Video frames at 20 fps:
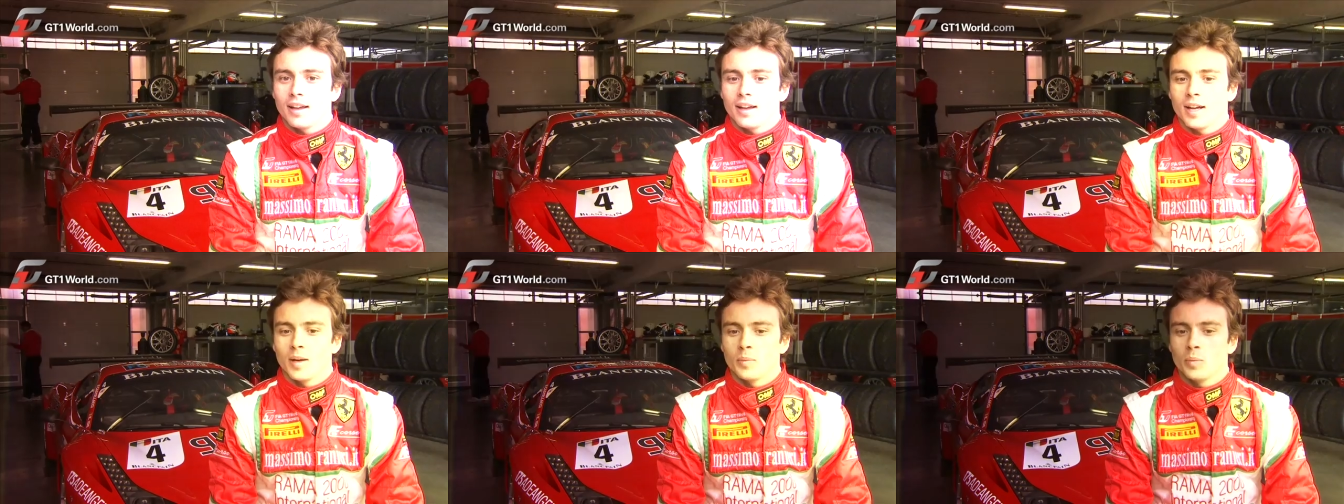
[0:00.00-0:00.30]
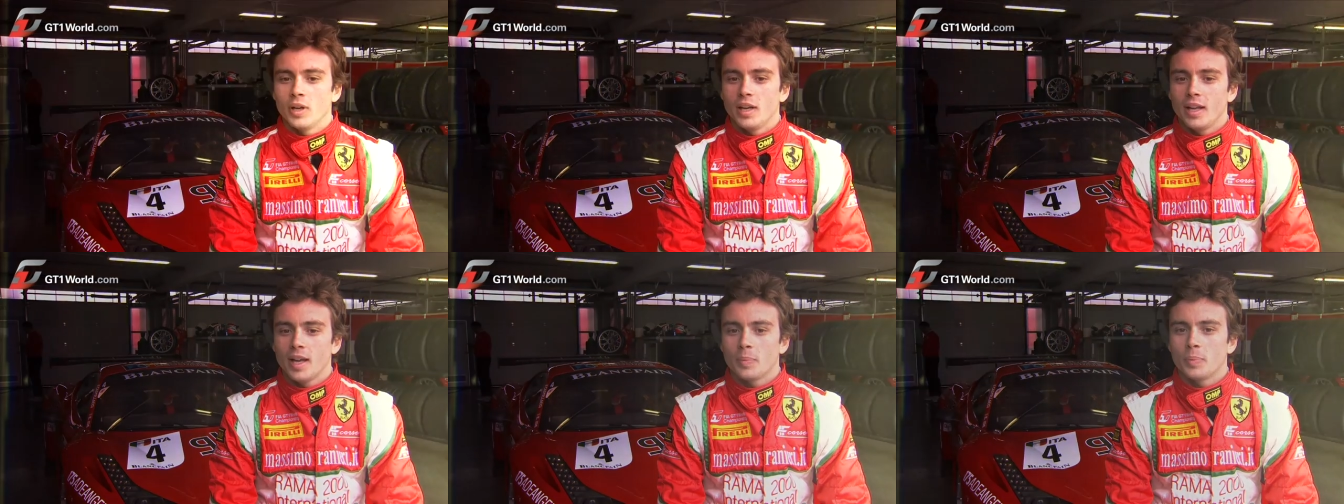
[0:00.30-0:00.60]
I'm
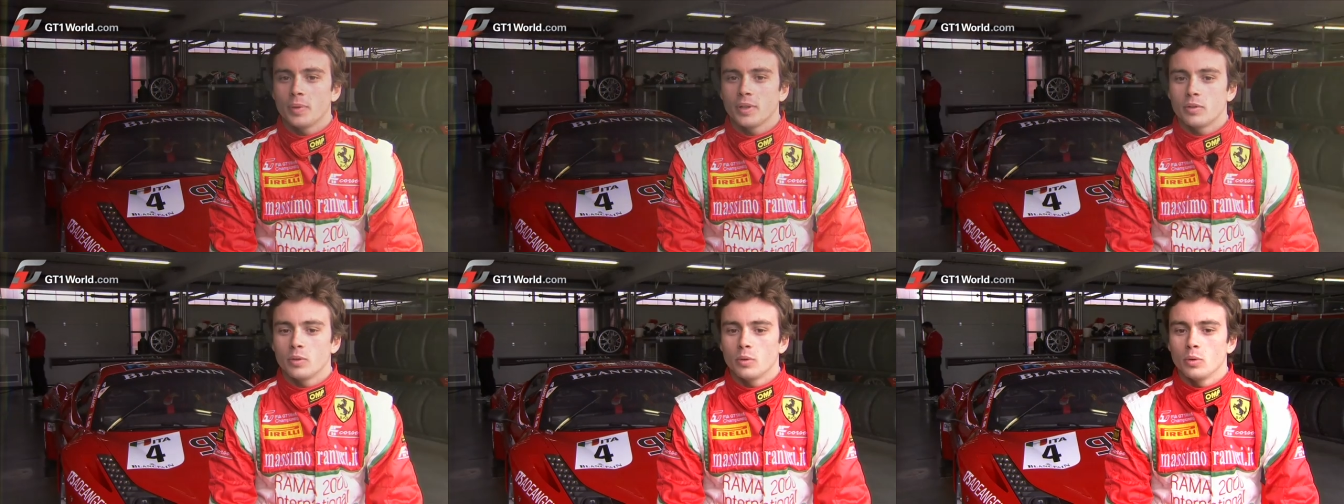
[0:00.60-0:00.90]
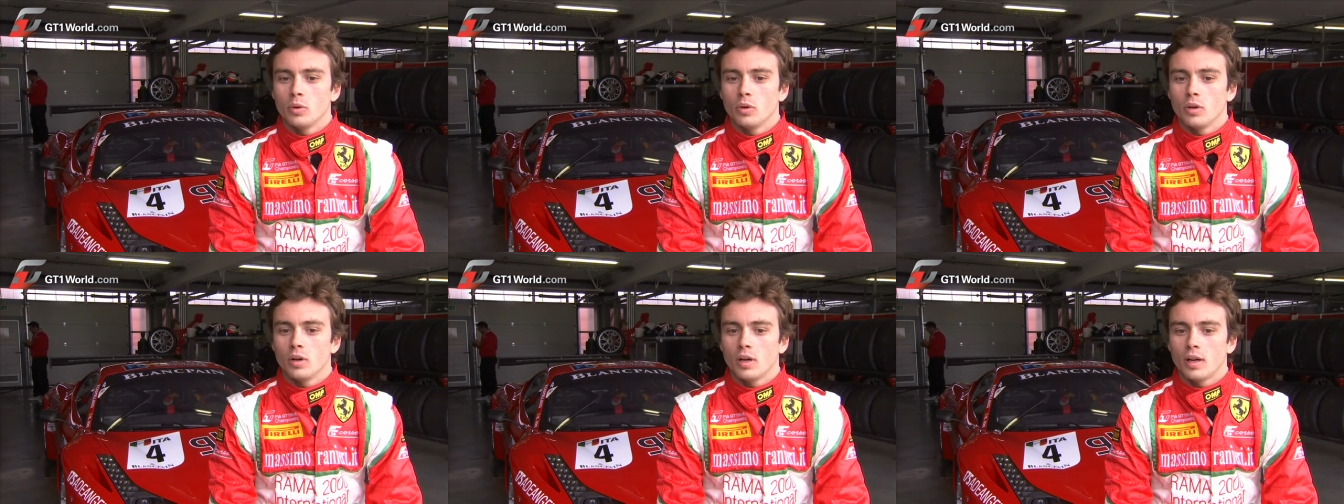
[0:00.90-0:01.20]
really happy
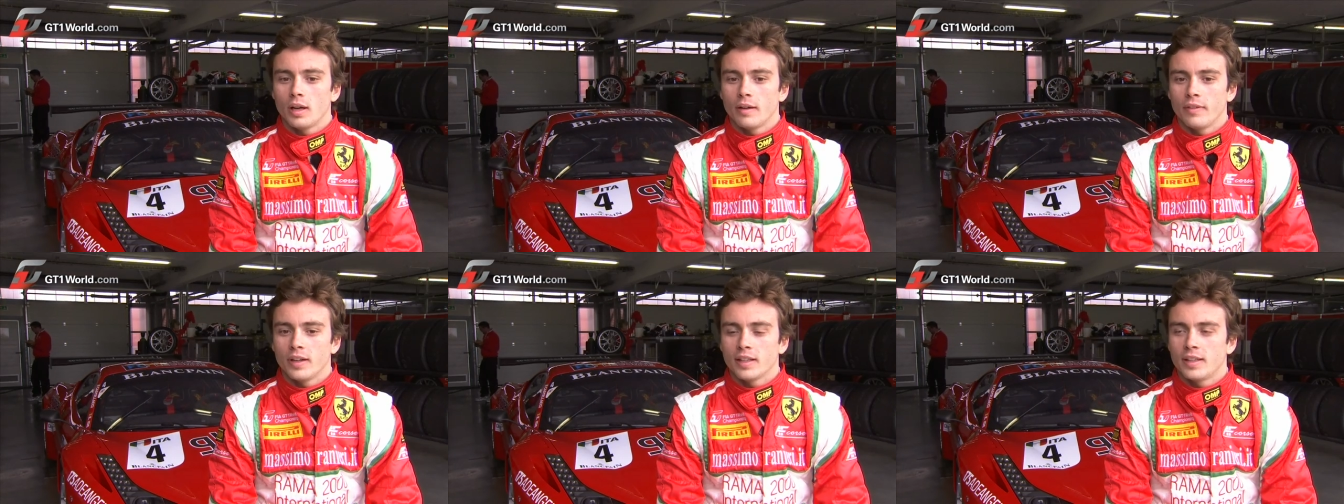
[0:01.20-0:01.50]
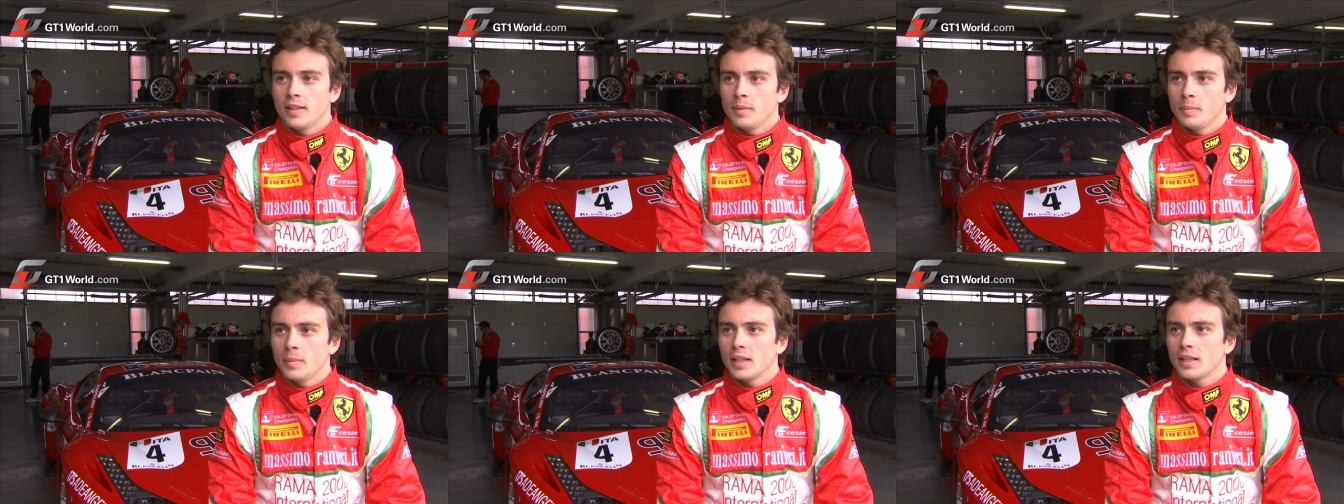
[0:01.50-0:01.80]
to uh, have a
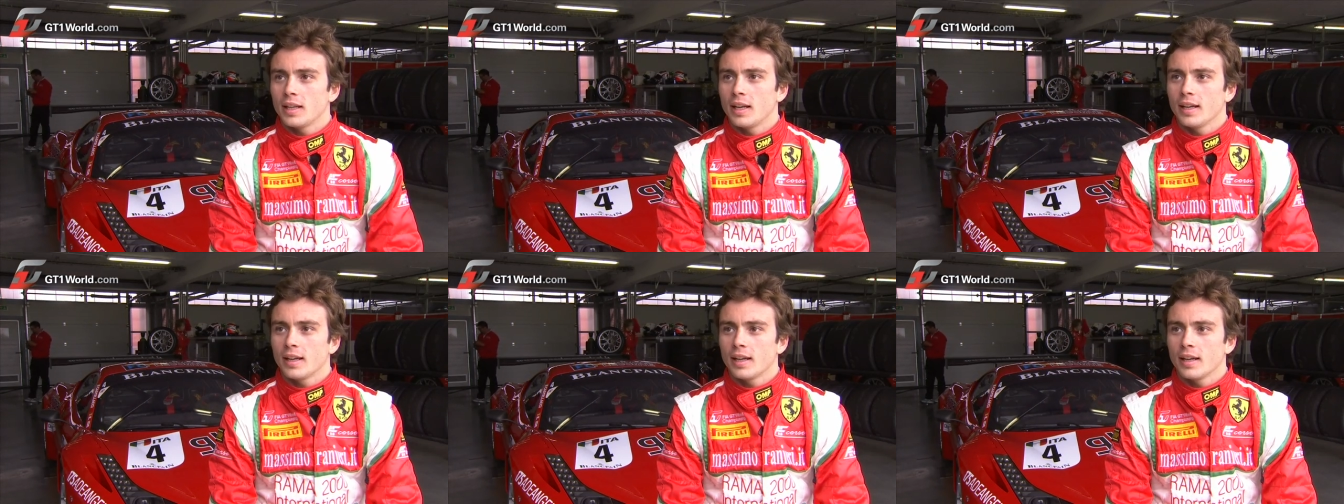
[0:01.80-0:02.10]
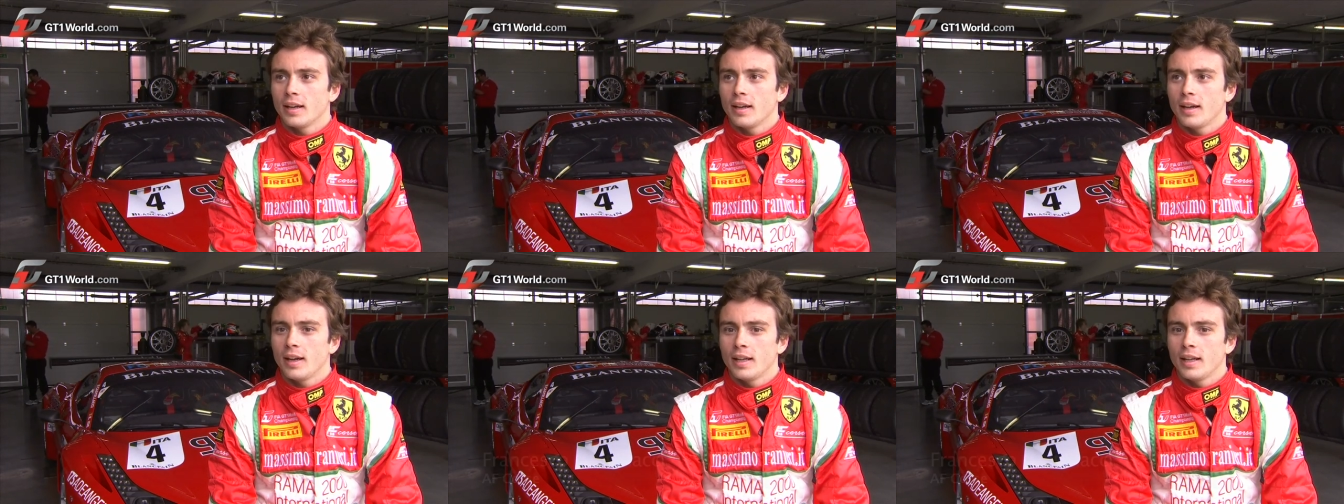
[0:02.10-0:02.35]
teammate like uh,